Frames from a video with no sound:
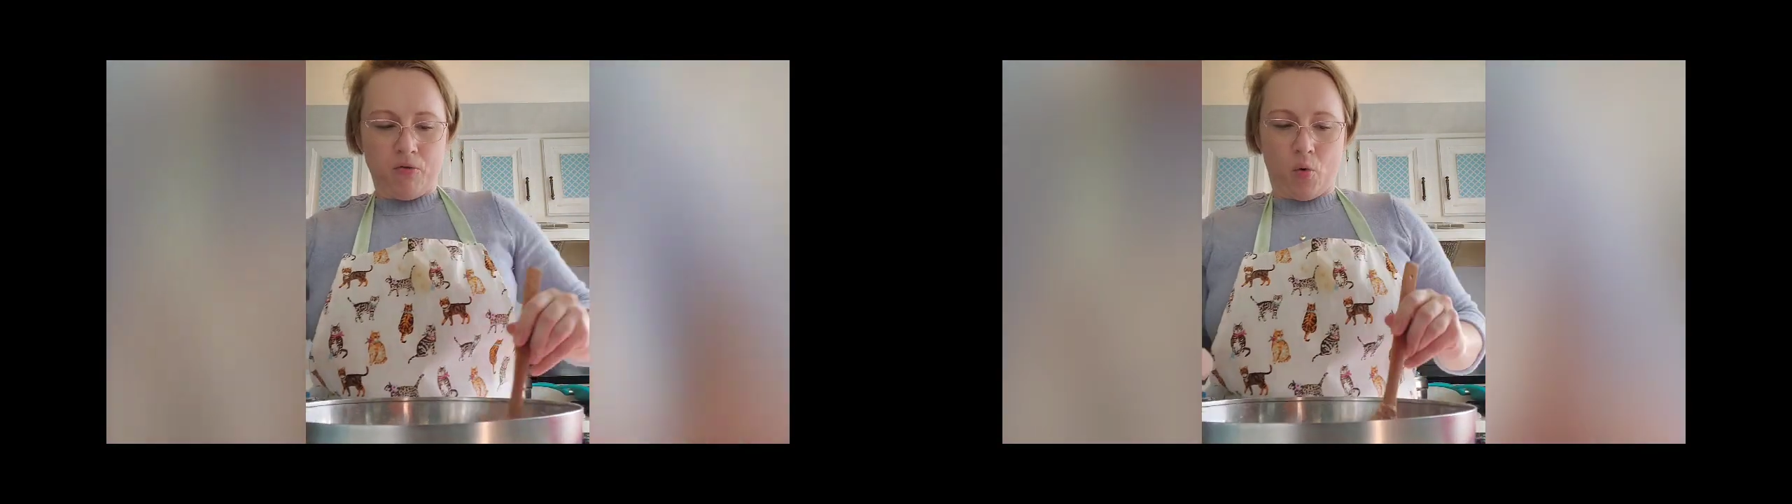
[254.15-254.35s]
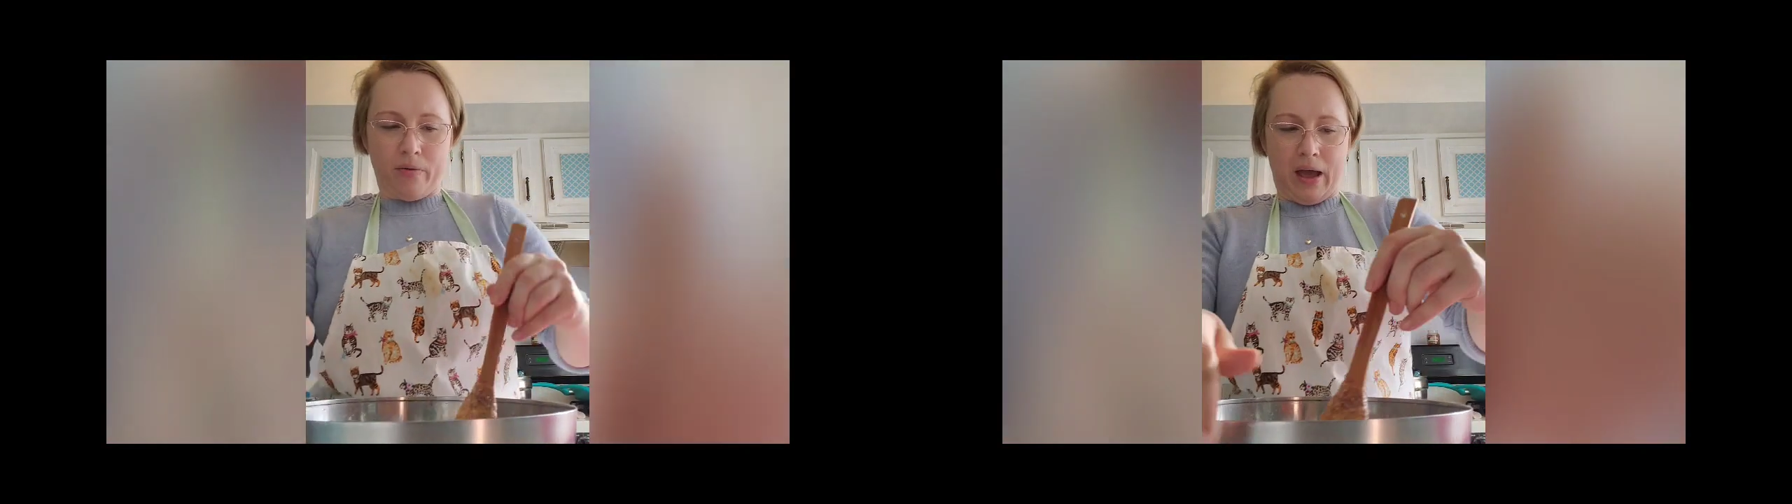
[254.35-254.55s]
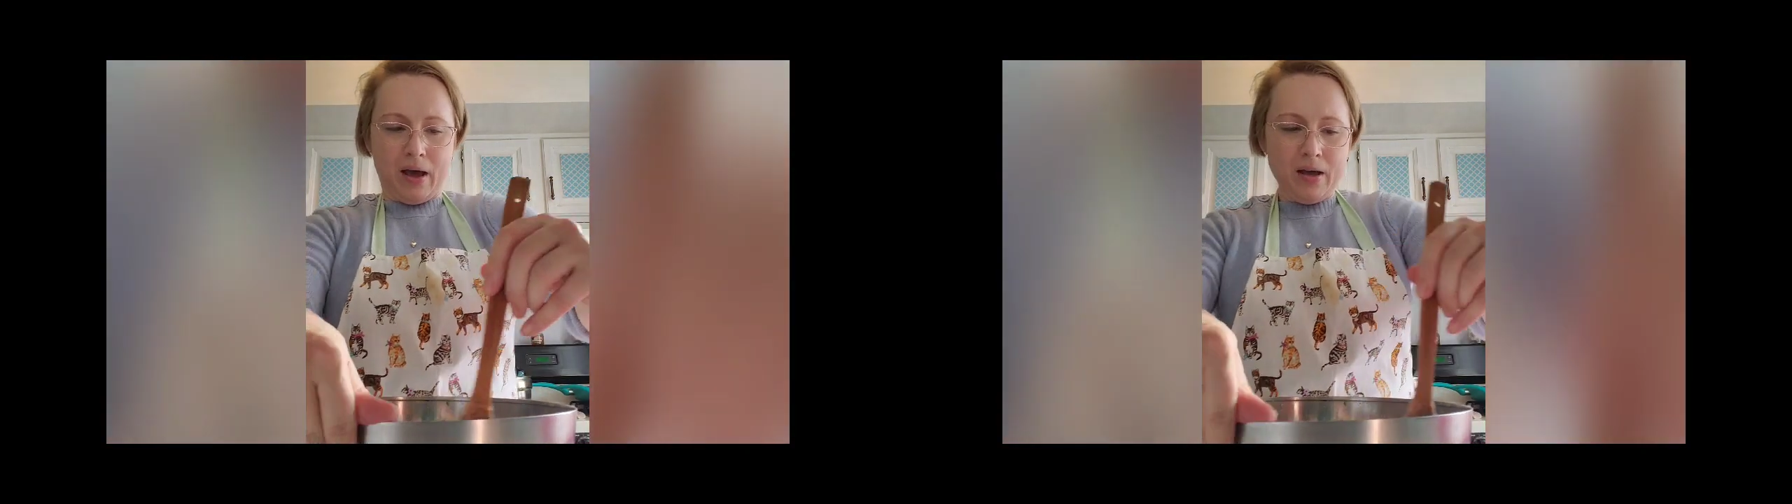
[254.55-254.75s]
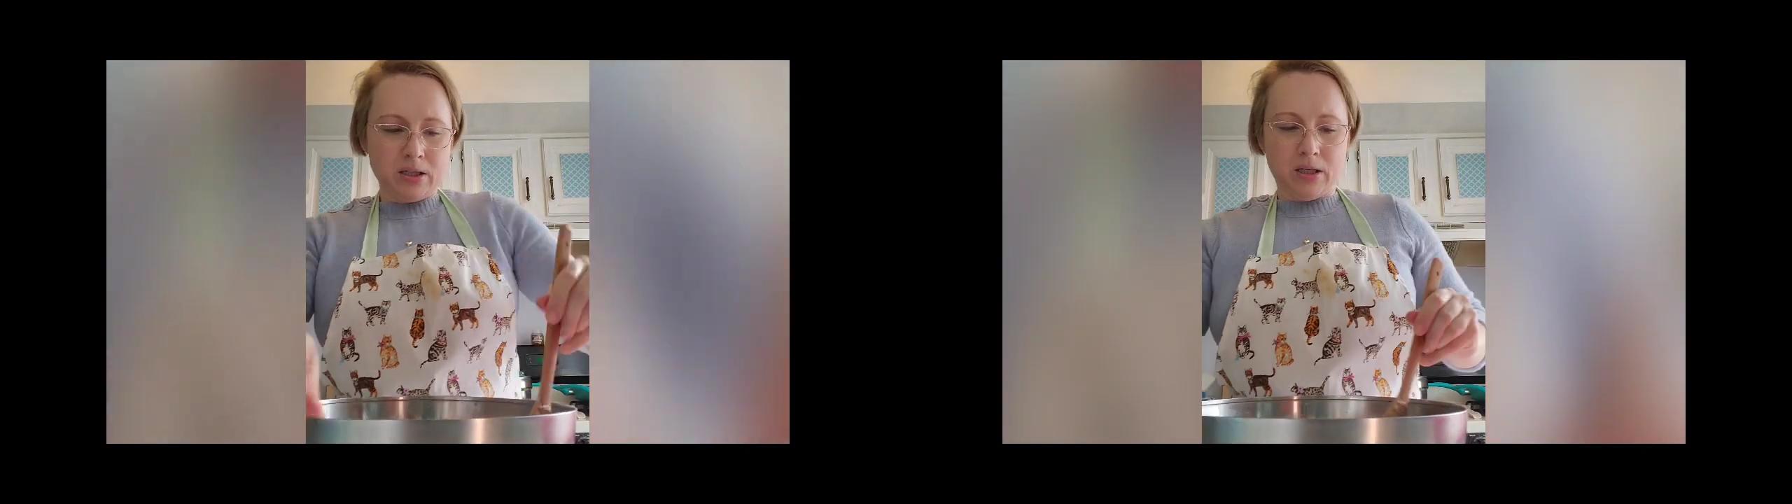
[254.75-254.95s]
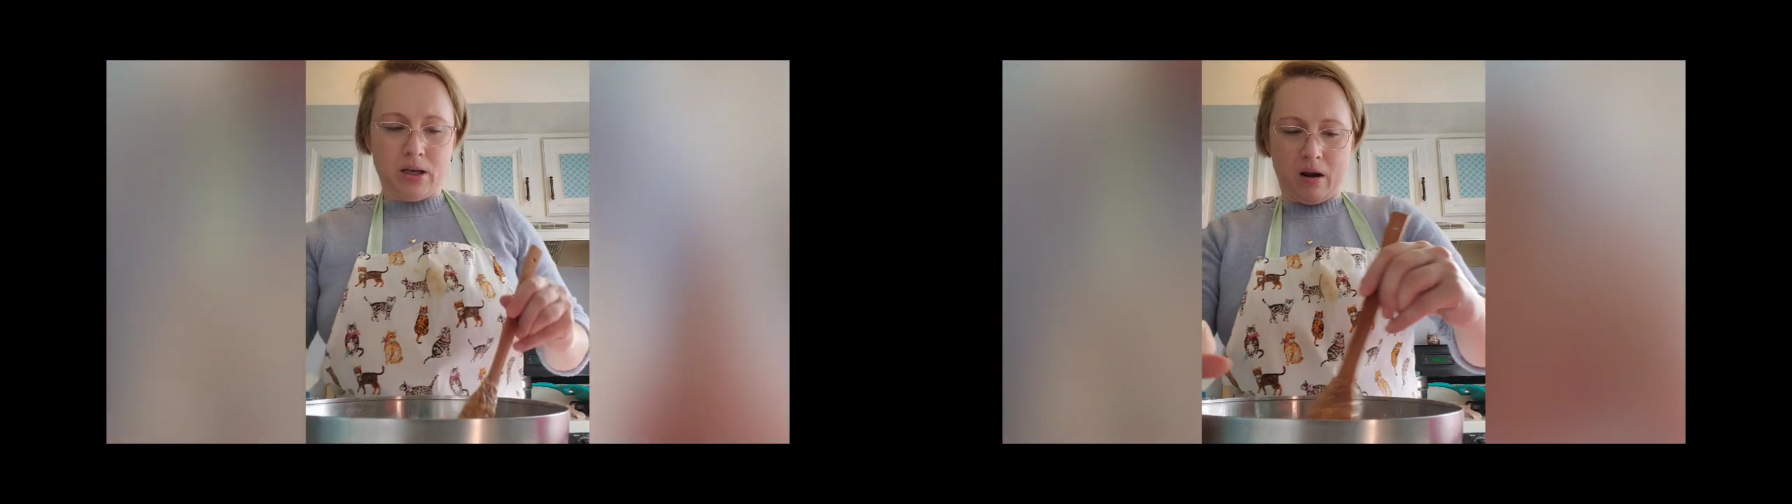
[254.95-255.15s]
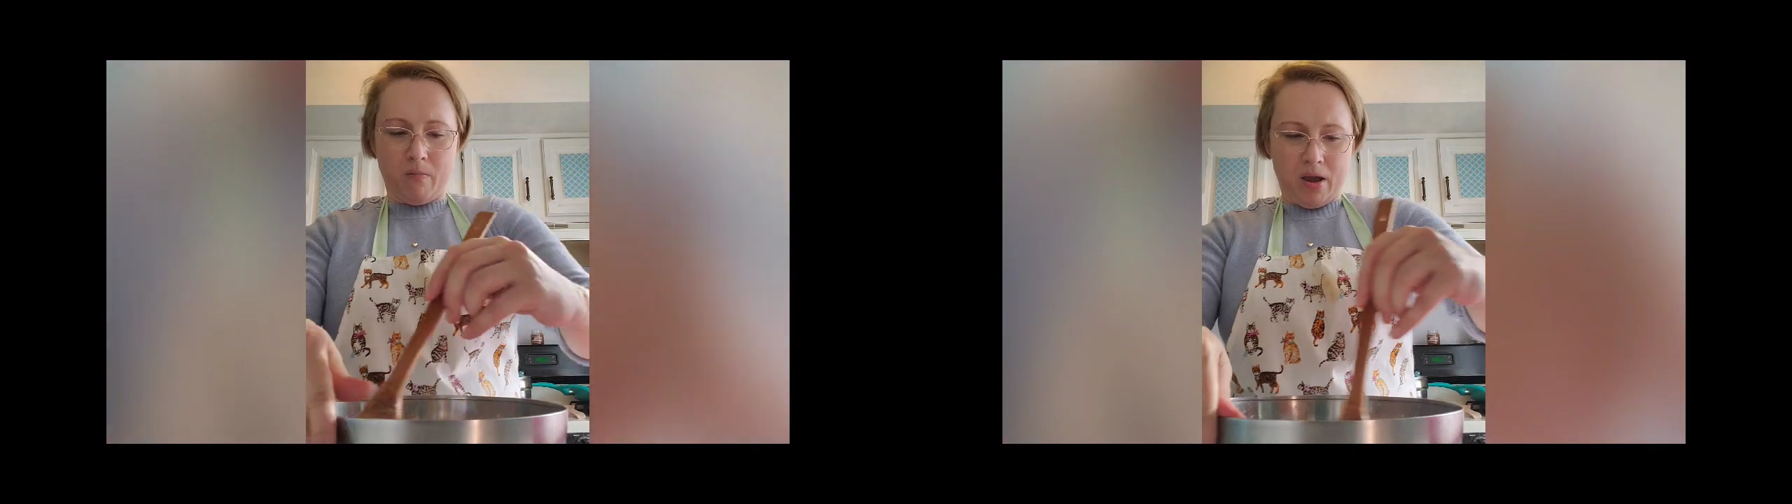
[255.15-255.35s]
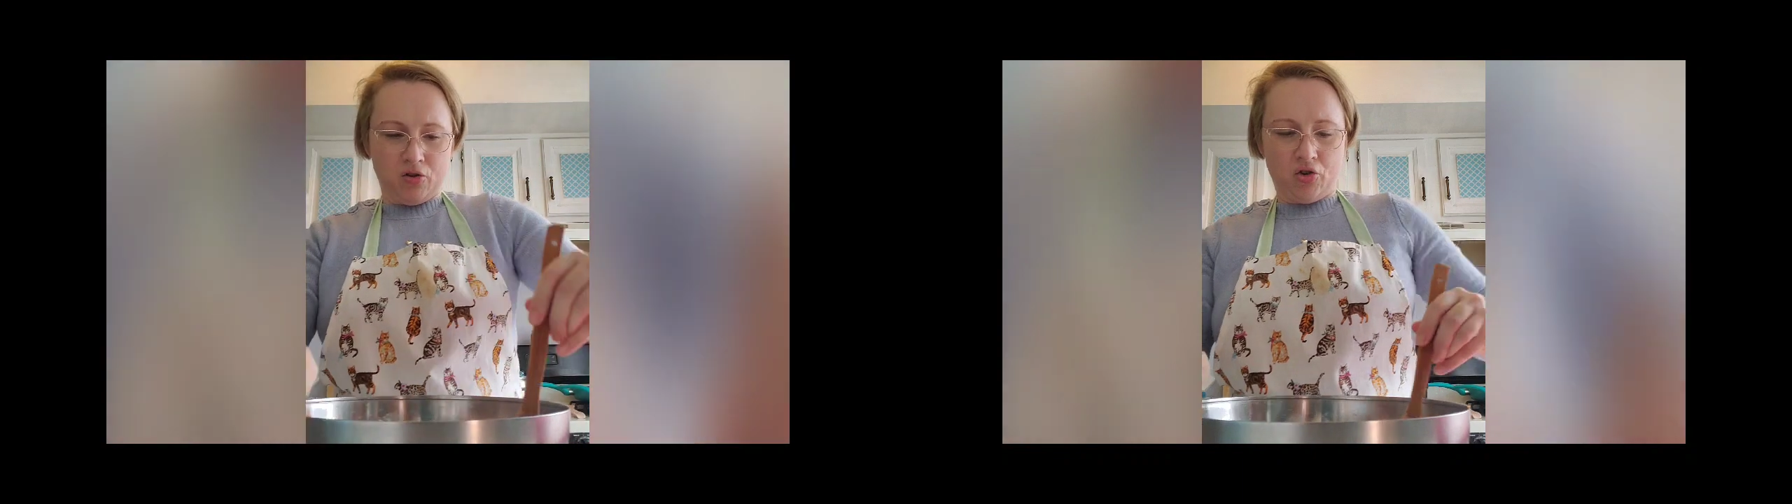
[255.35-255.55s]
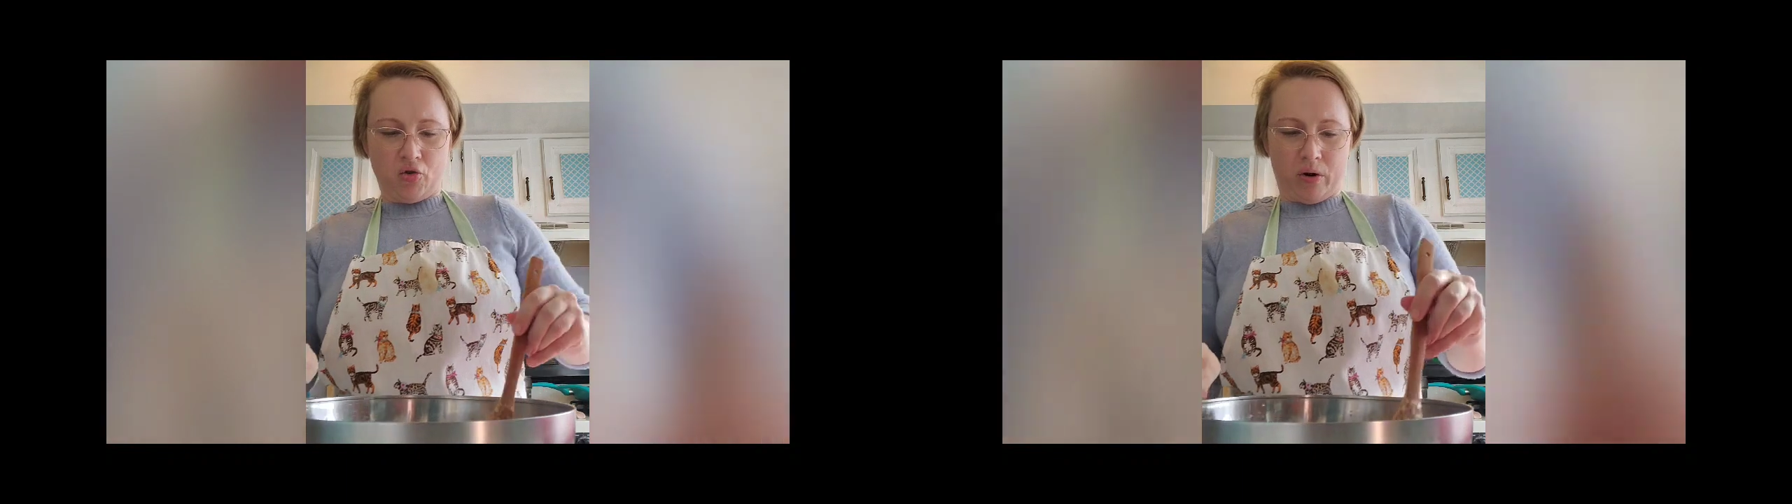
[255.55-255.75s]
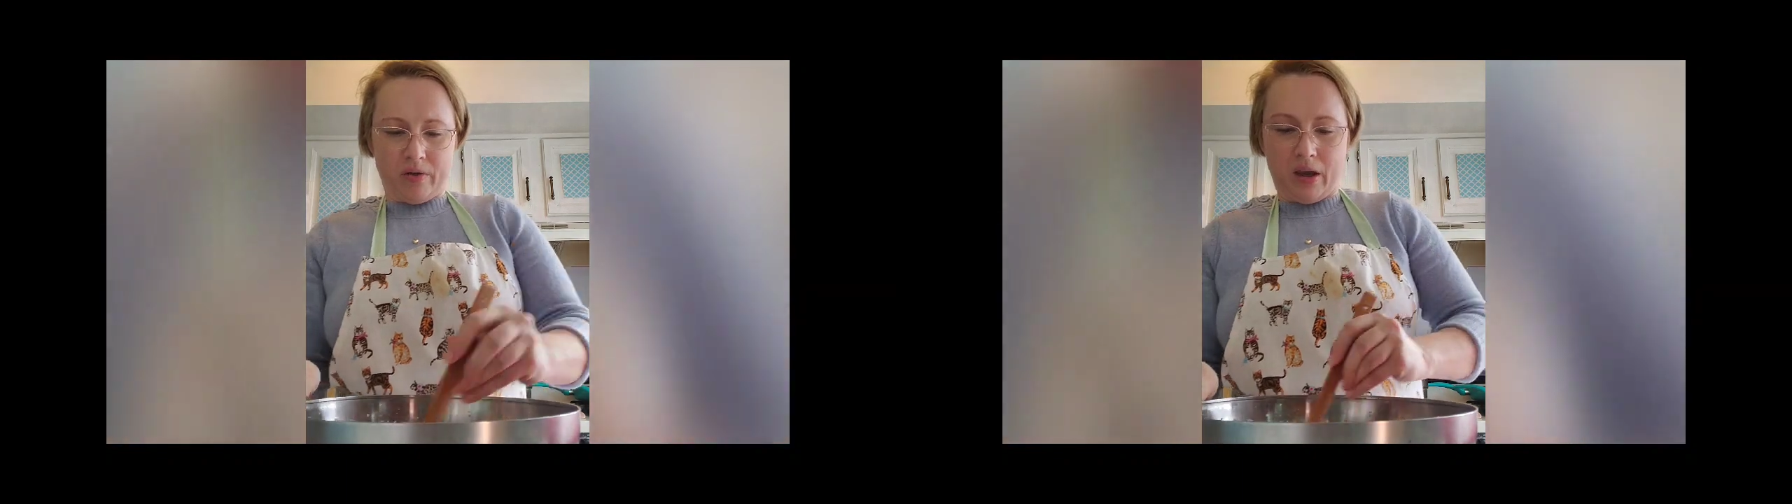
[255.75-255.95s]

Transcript: for that and make sure